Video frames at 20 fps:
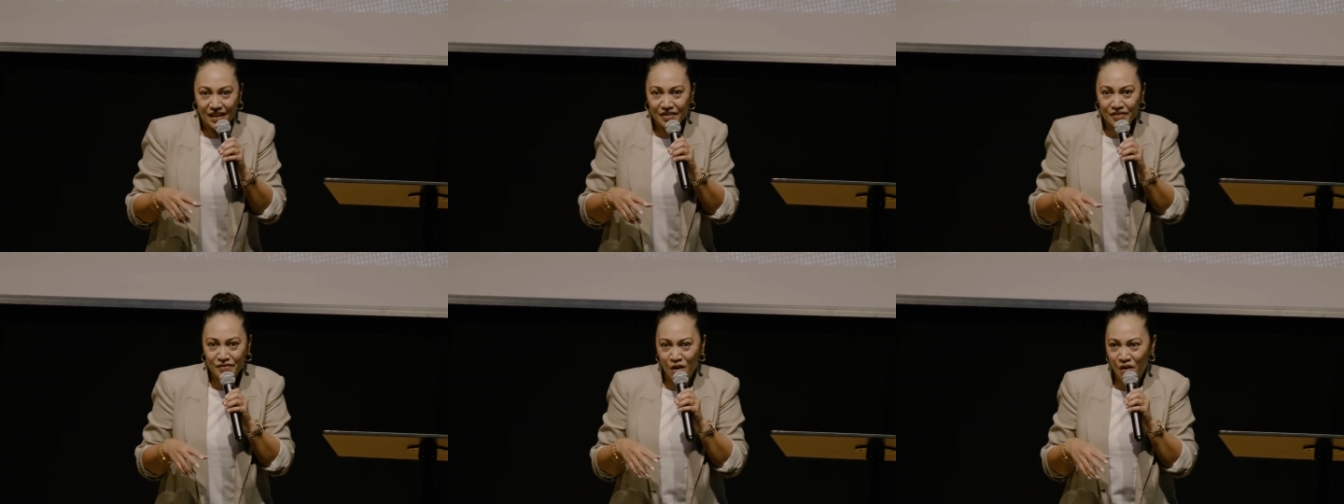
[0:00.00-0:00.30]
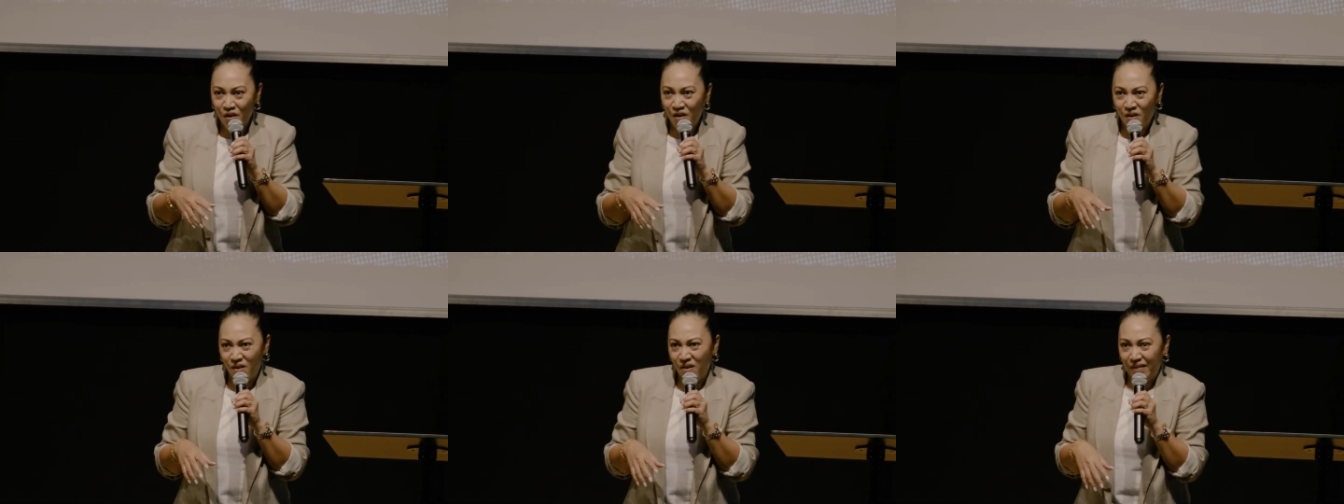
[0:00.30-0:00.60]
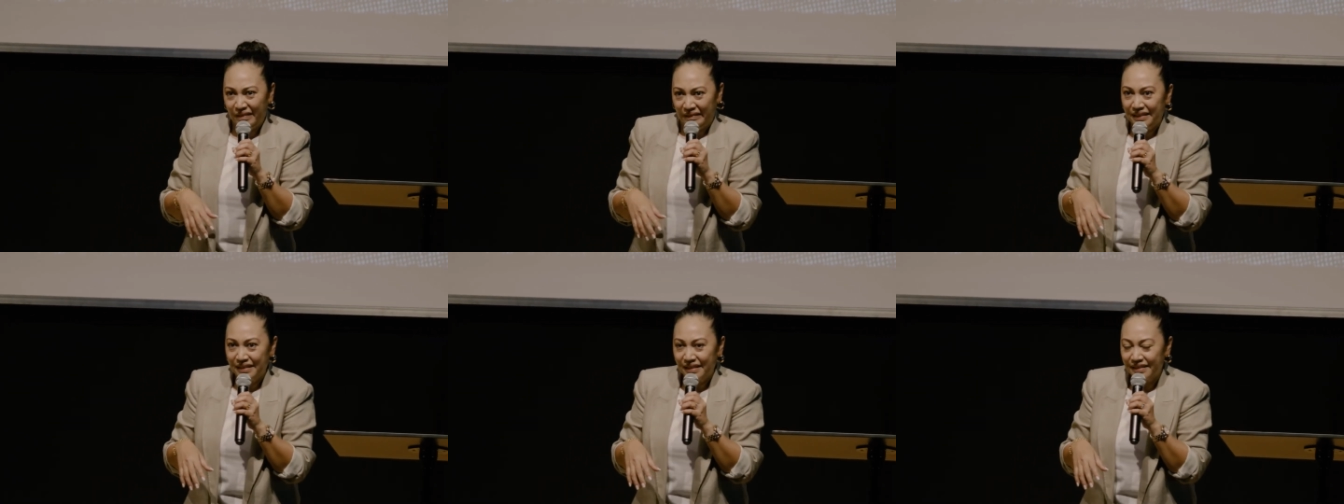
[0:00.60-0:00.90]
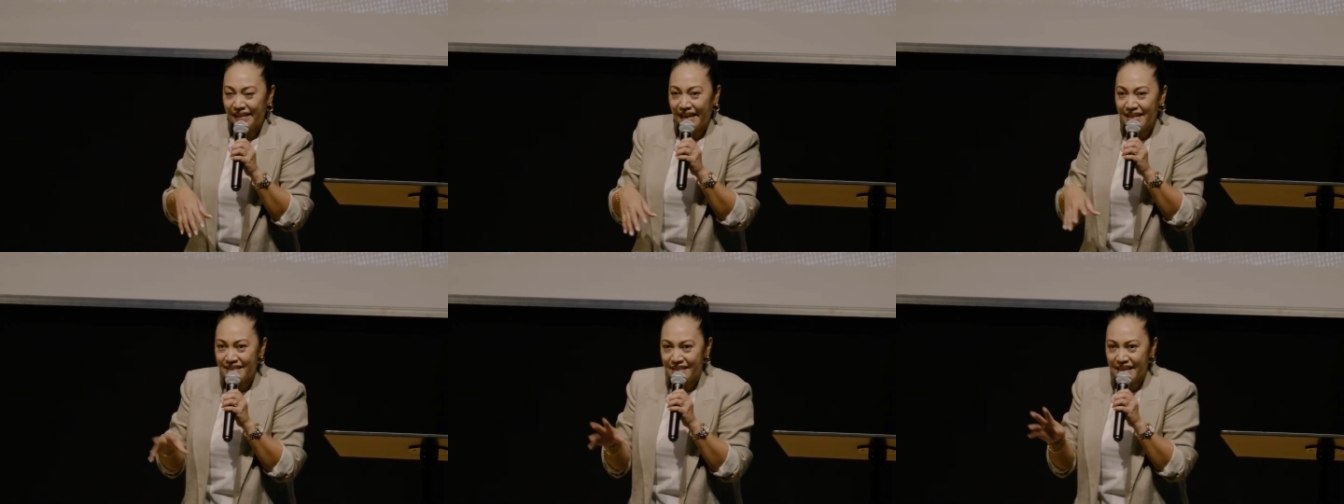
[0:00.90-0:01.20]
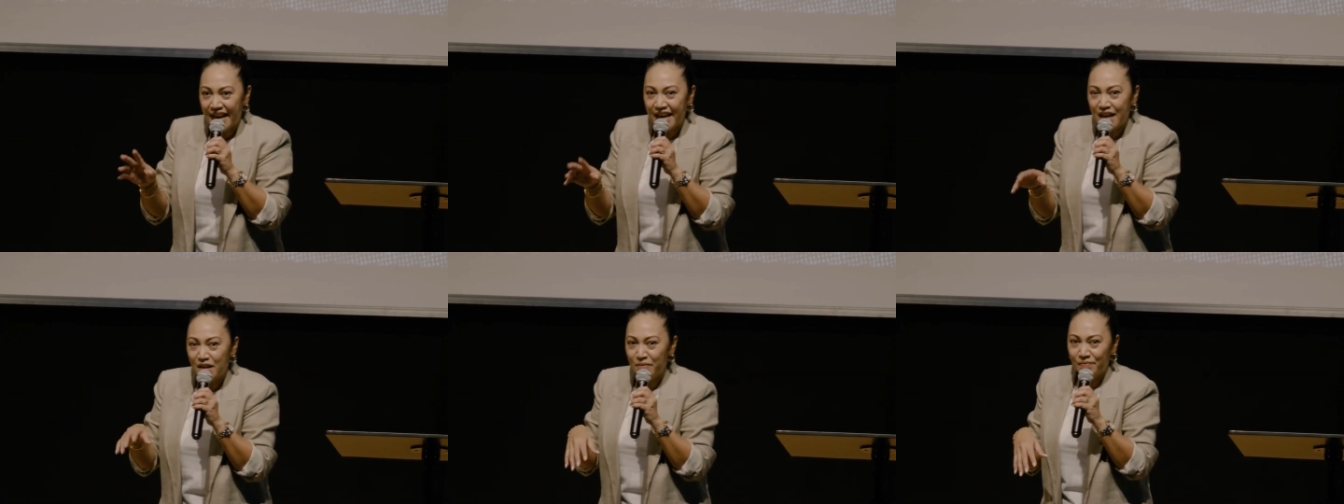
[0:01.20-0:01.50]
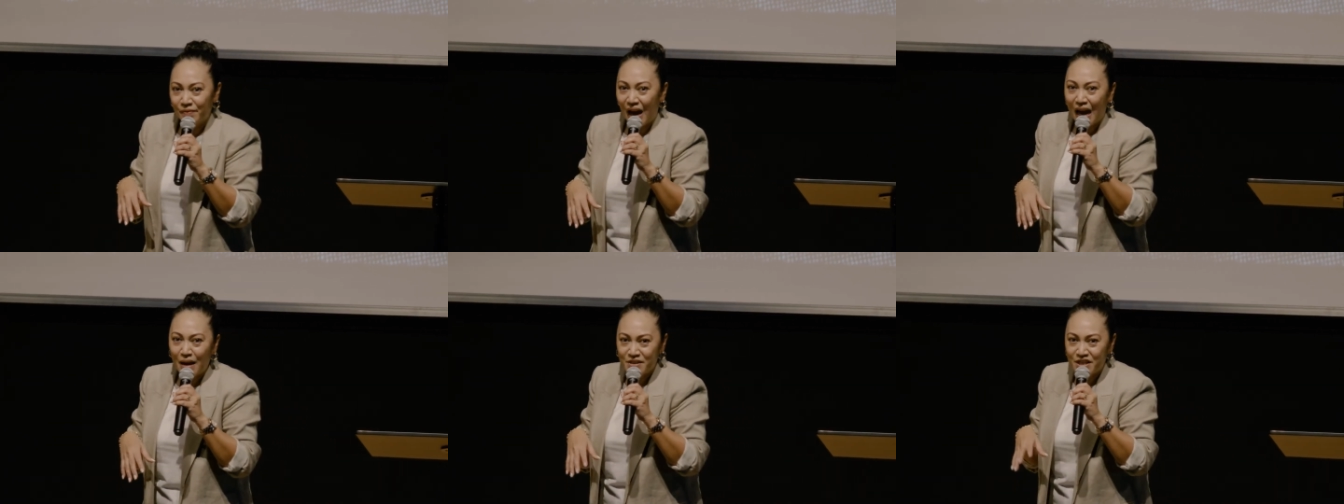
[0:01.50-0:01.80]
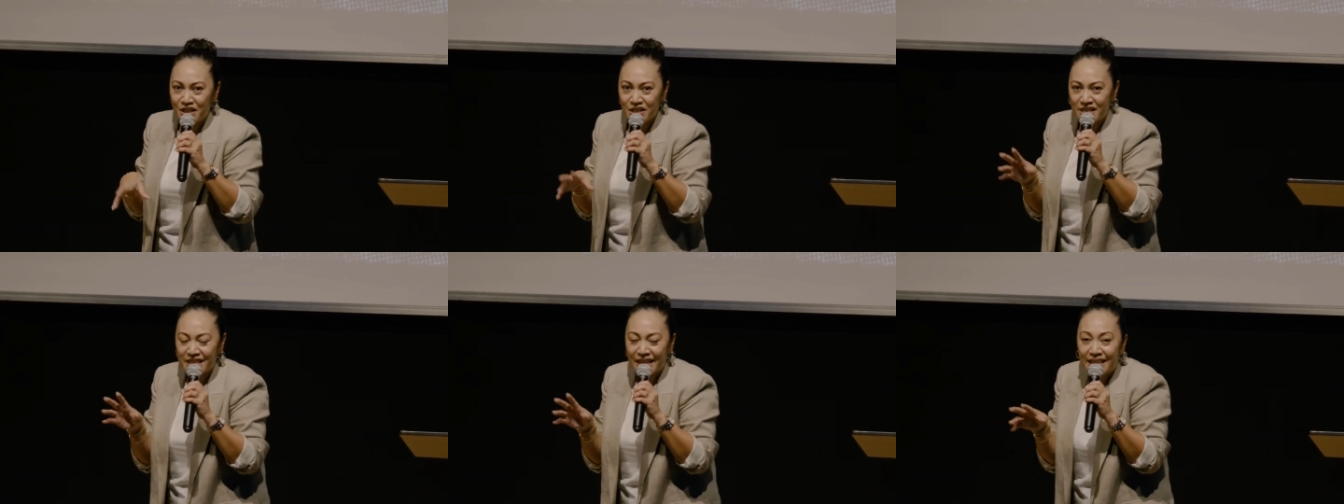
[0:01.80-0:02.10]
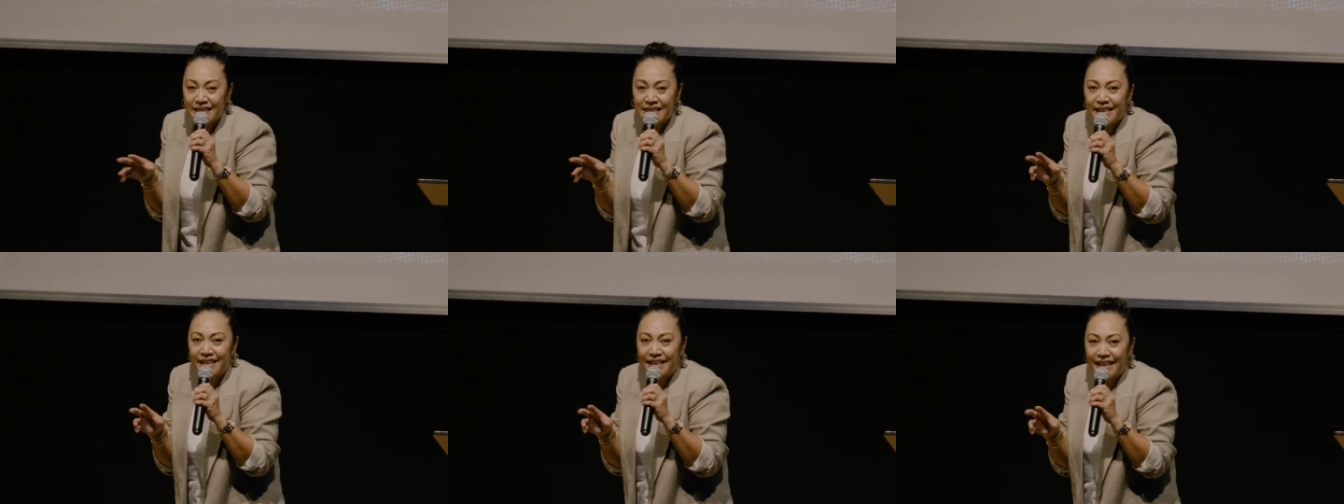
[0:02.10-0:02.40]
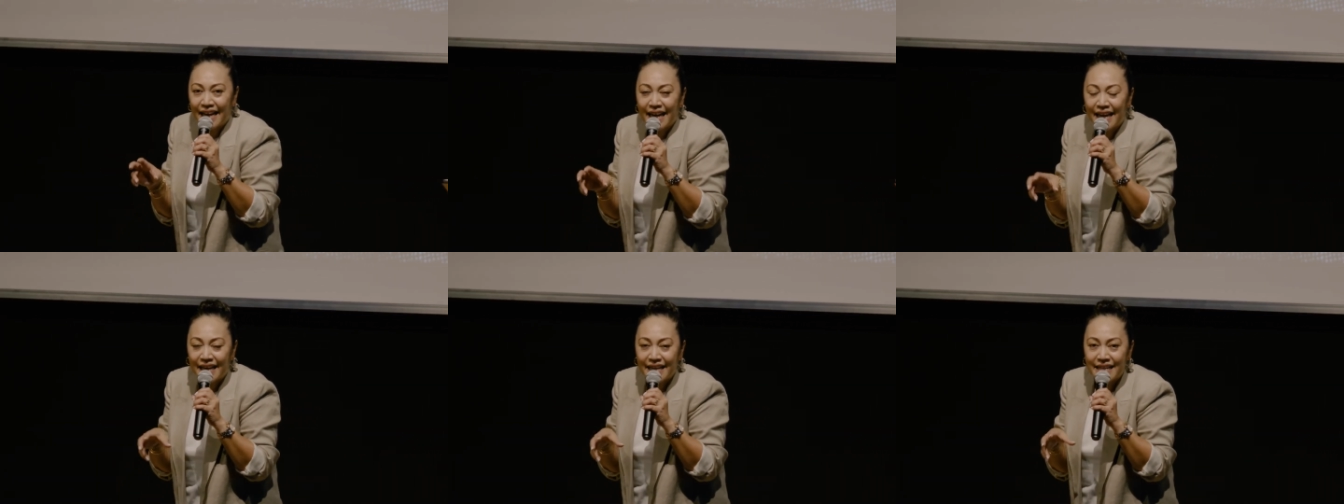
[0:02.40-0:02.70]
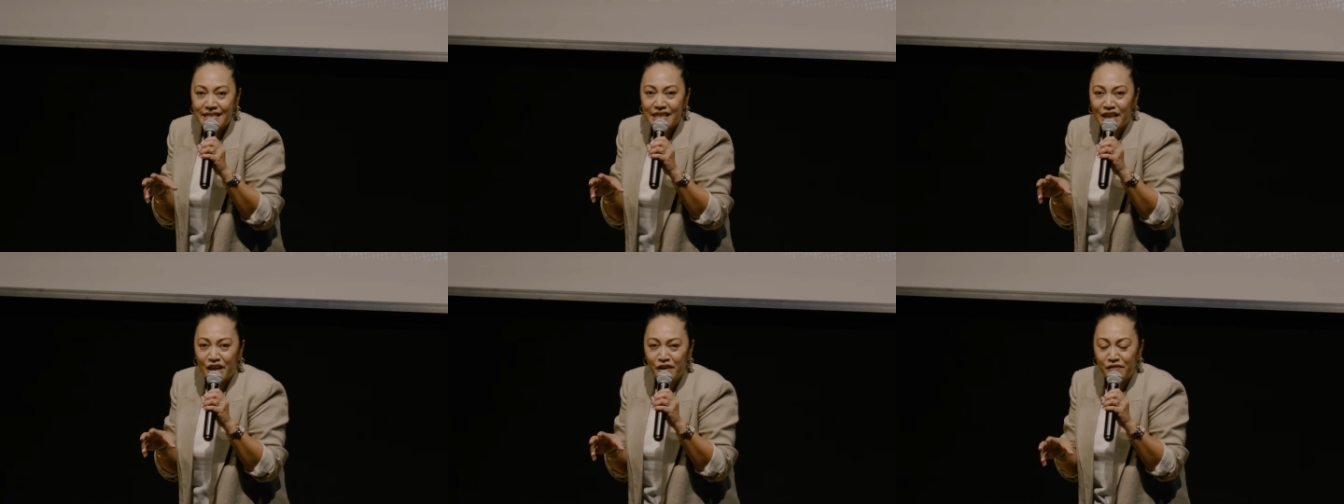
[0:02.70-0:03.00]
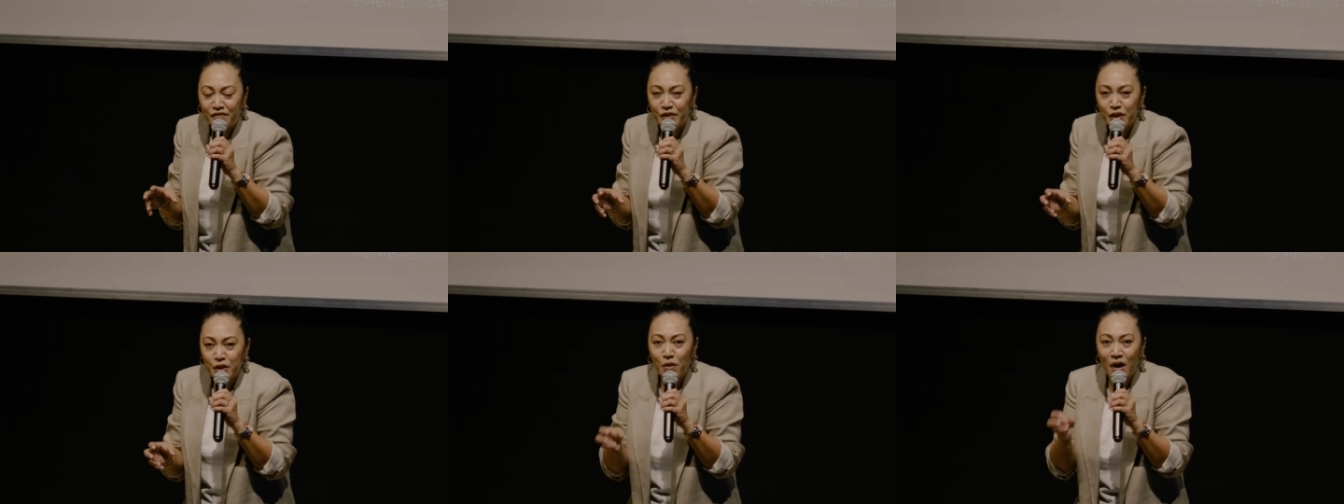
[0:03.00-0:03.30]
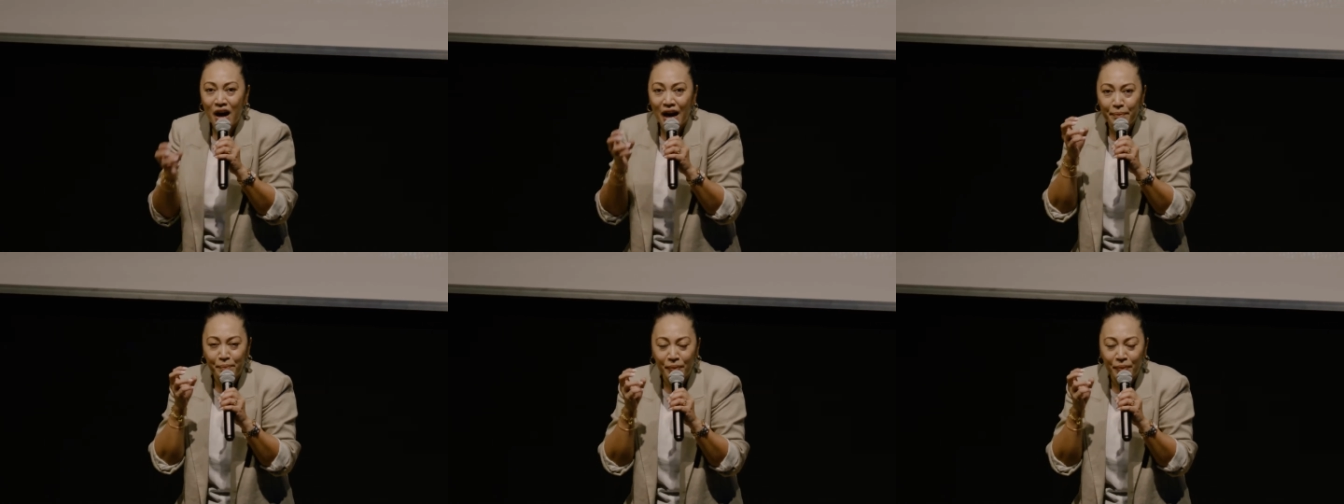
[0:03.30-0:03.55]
for, they say, up to 60 days if you are